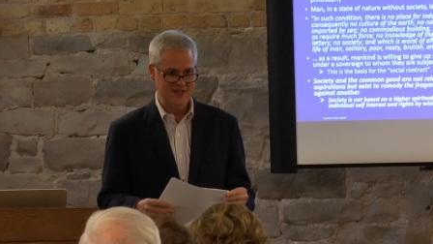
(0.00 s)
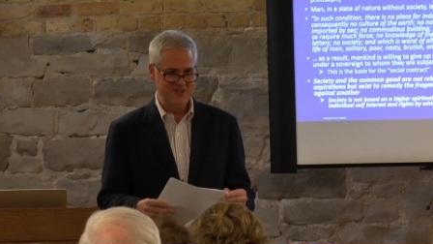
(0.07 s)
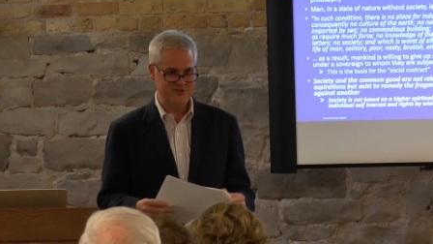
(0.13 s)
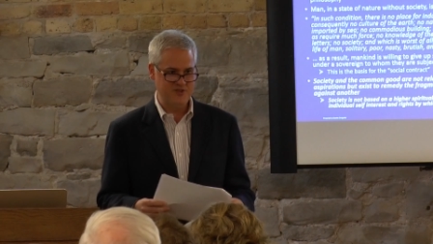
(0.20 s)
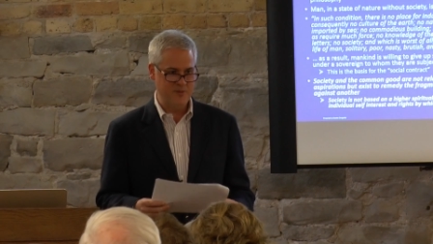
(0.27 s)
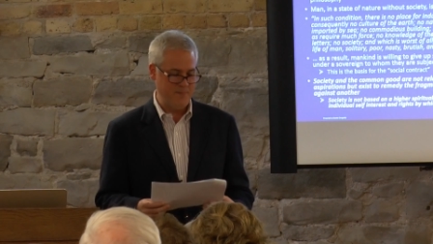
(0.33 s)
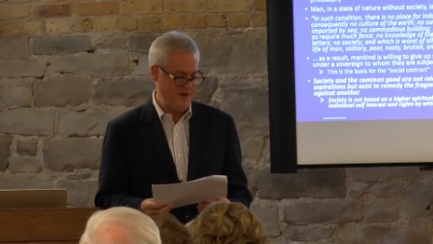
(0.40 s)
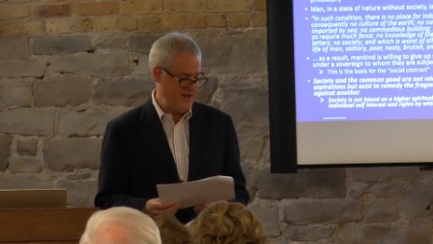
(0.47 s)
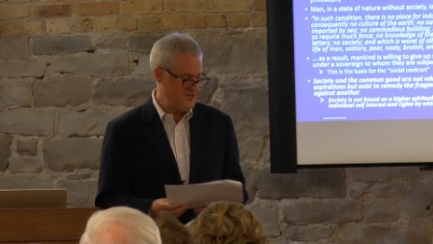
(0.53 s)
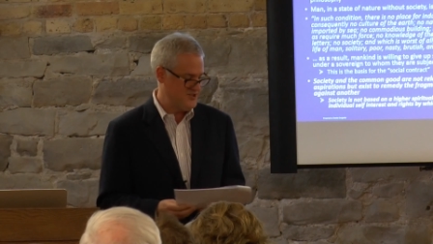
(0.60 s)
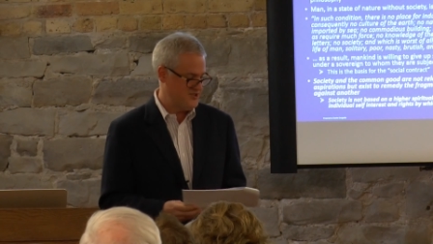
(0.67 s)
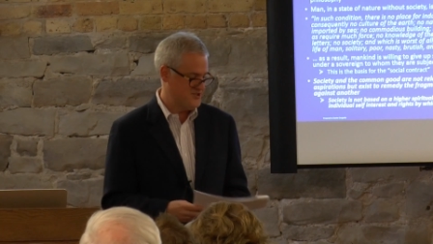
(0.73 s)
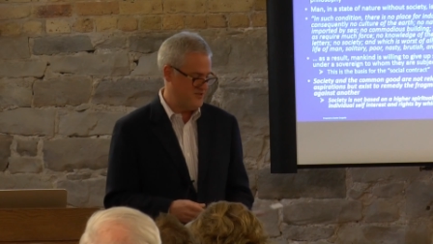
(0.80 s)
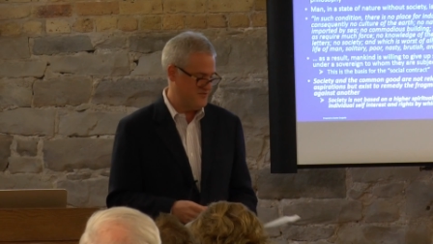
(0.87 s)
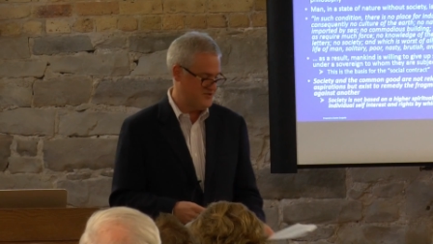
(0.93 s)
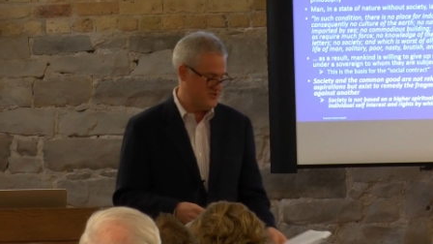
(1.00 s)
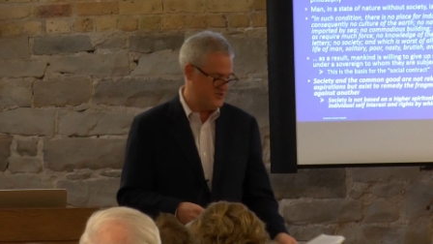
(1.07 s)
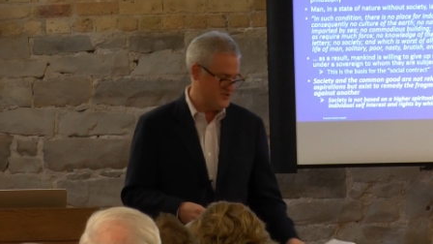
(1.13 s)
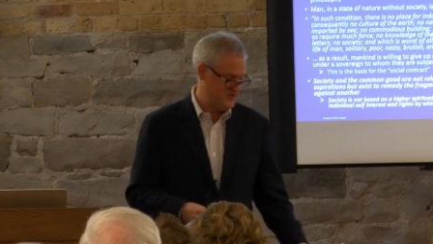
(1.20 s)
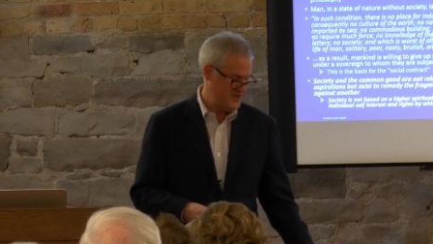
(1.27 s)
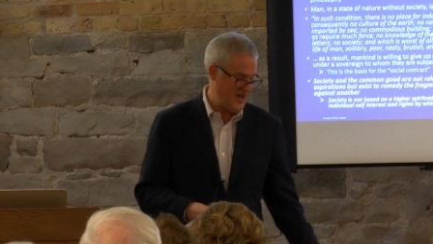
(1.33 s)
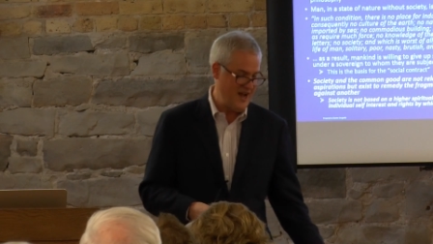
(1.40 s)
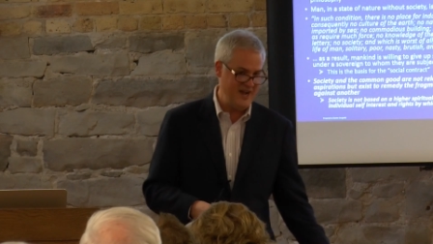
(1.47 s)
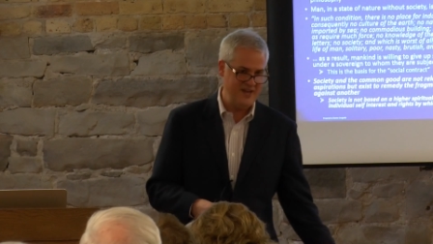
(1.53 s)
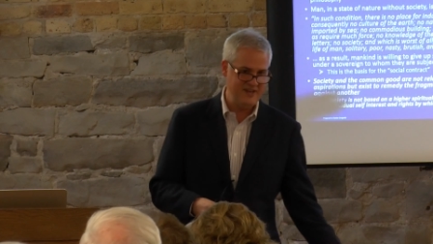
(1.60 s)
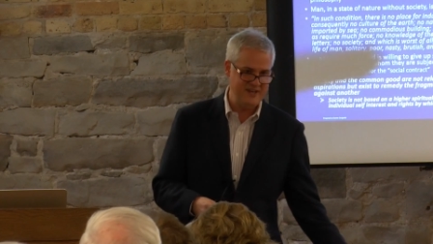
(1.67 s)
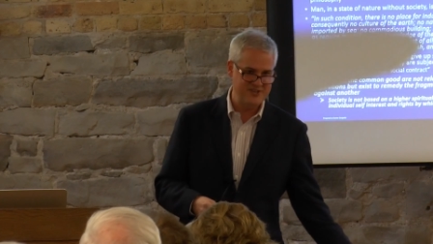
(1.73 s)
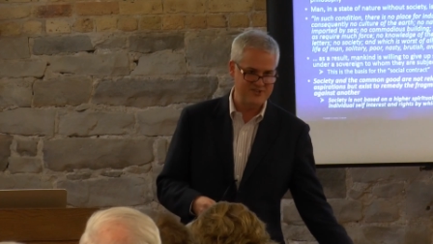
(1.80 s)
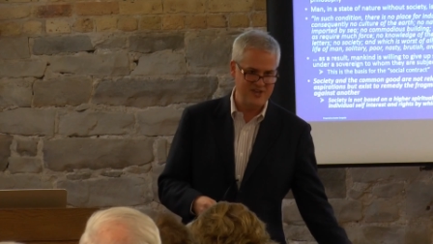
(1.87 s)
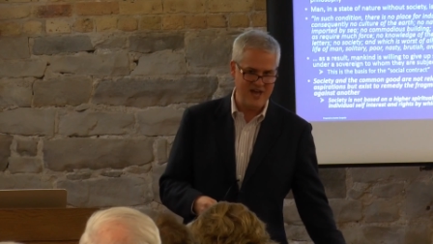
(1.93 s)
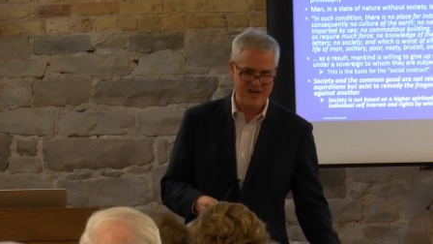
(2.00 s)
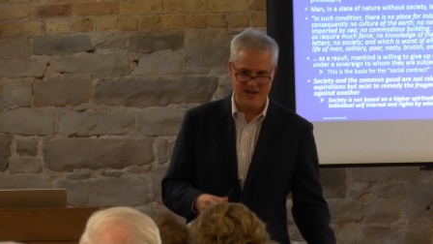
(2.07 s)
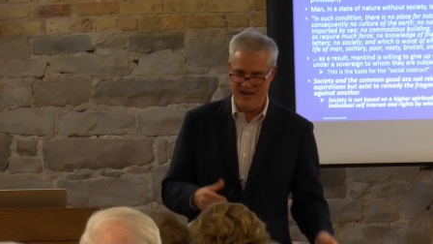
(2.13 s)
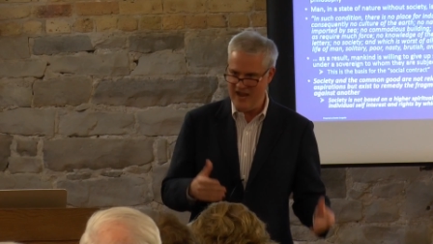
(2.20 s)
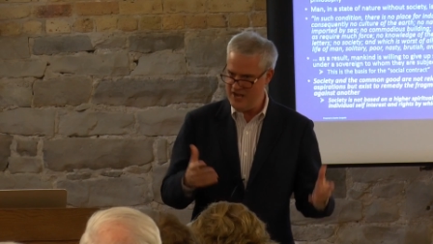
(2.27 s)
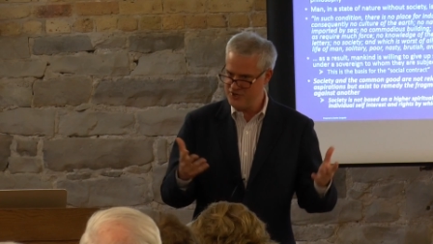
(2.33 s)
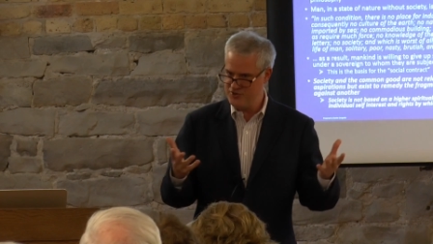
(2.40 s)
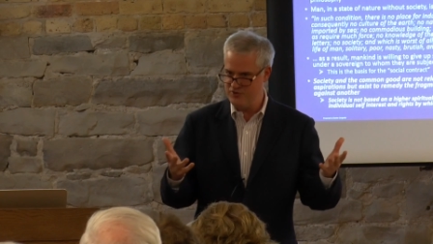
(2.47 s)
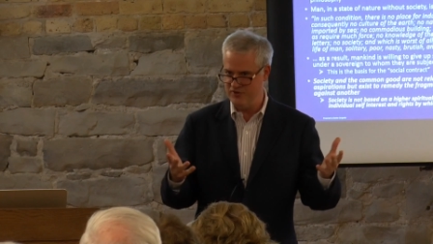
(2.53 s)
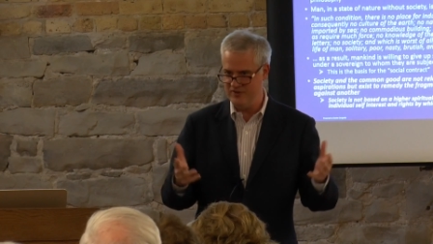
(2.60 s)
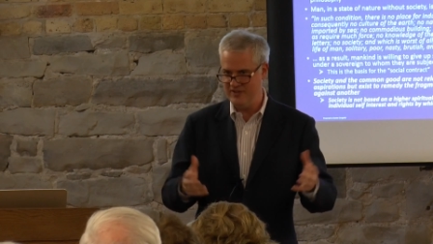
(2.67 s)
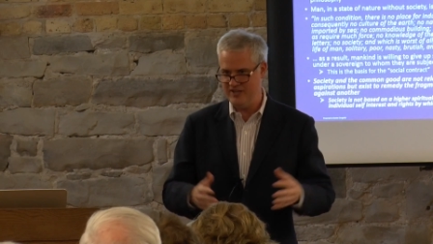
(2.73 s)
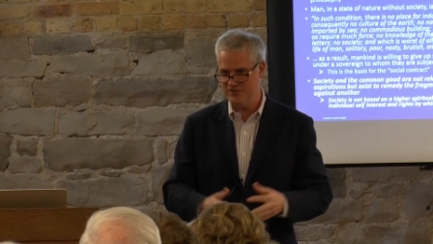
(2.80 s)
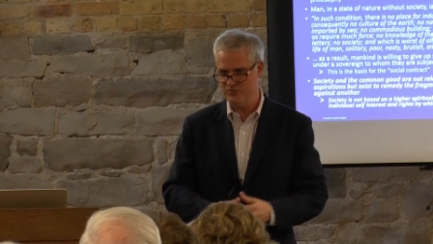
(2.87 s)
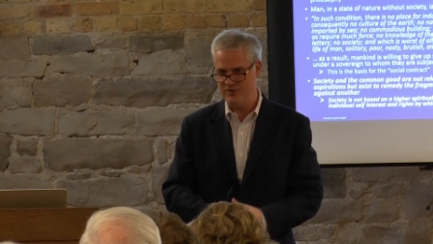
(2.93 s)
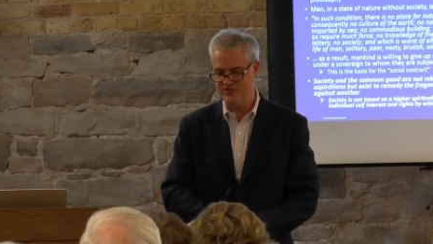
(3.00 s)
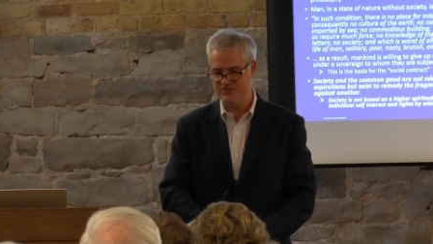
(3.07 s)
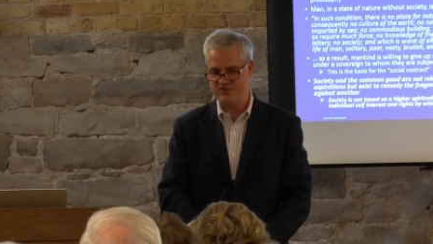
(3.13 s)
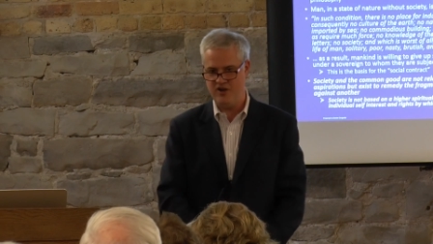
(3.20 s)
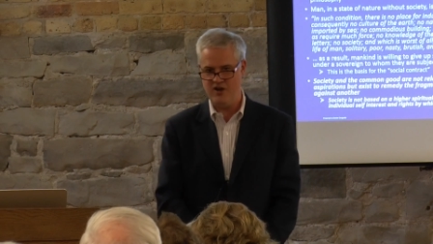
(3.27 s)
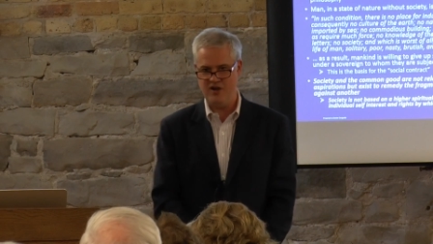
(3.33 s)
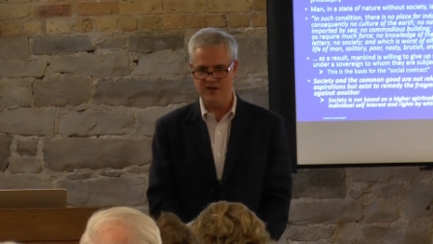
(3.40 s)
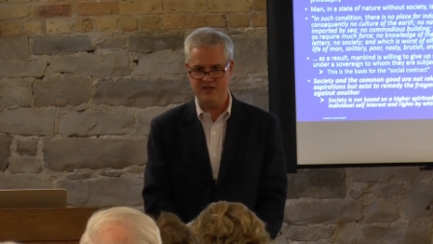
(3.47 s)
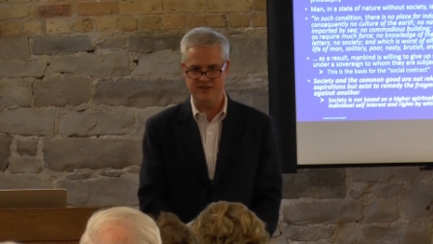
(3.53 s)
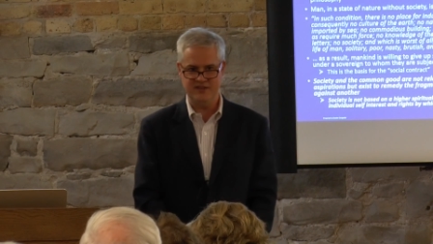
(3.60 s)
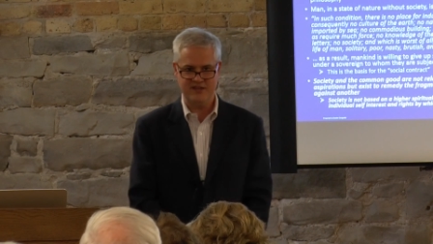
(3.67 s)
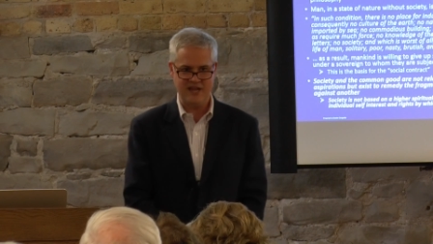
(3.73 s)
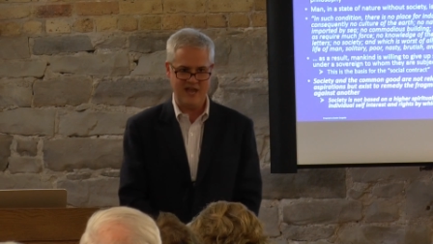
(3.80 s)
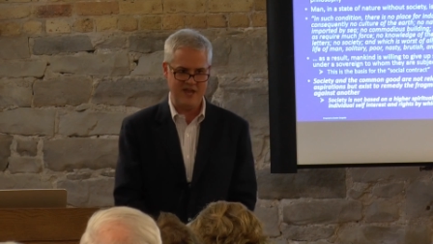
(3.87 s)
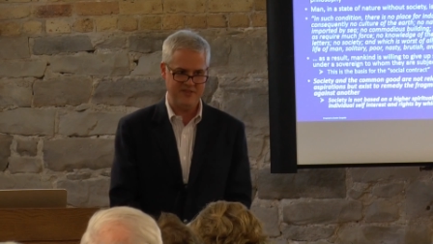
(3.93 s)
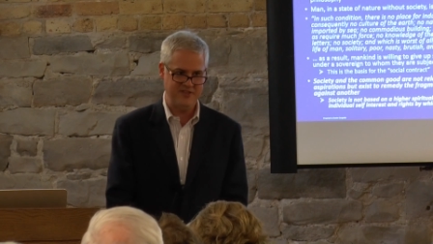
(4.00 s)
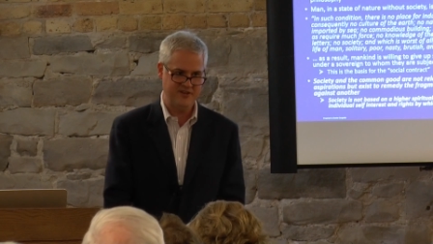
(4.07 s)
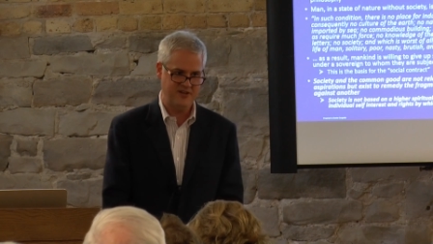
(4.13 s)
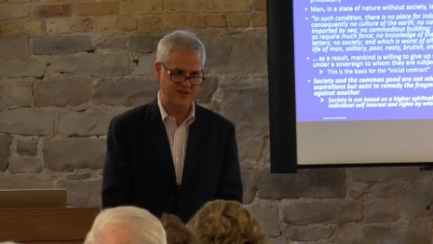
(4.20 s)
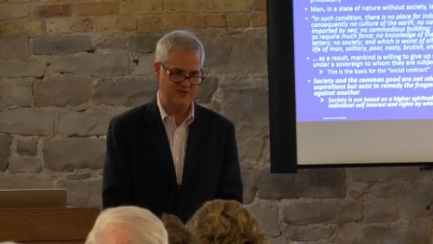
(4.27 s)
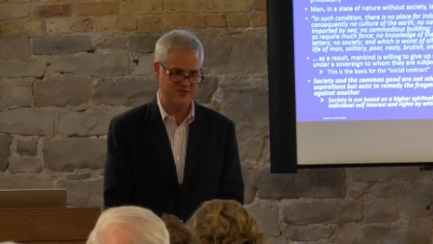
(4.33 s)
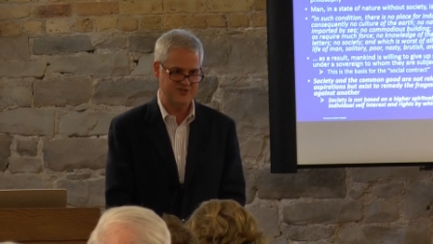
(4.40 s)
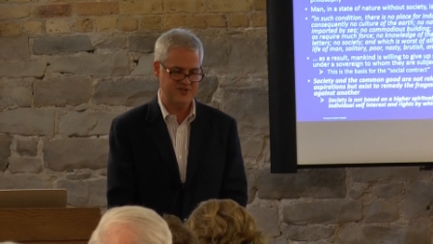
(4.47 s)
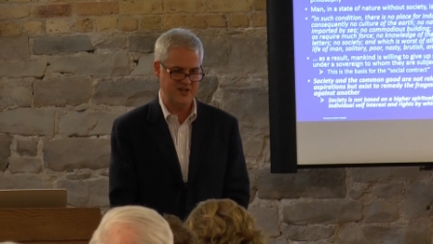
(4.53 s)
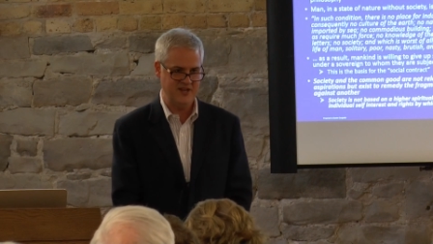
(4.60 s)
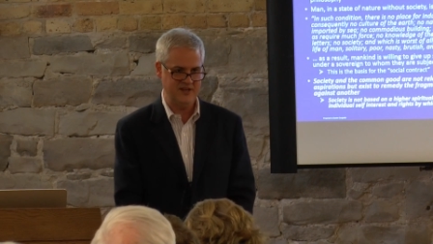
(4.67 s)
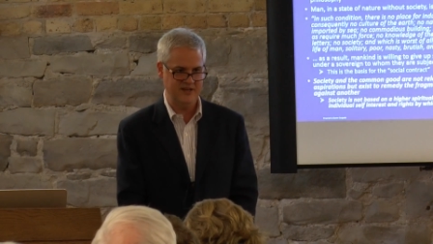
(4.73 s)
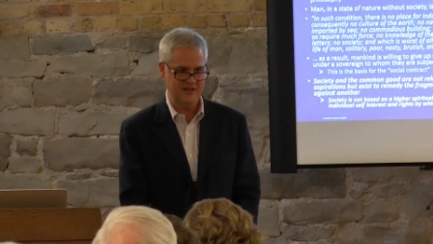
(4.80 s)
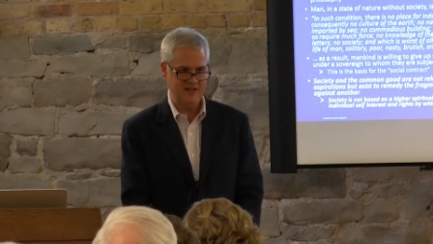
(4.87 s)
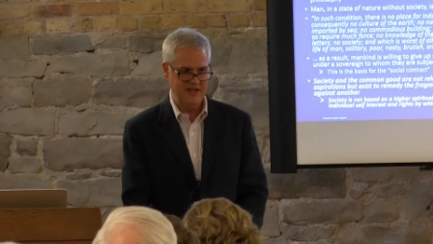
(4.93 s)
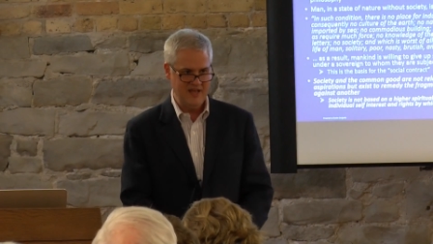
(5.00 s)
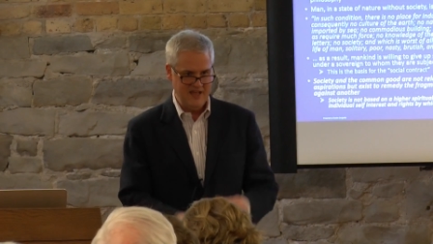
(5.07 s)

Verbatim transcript: So the basis of society is not natural, as we saw in the Catholic understanding,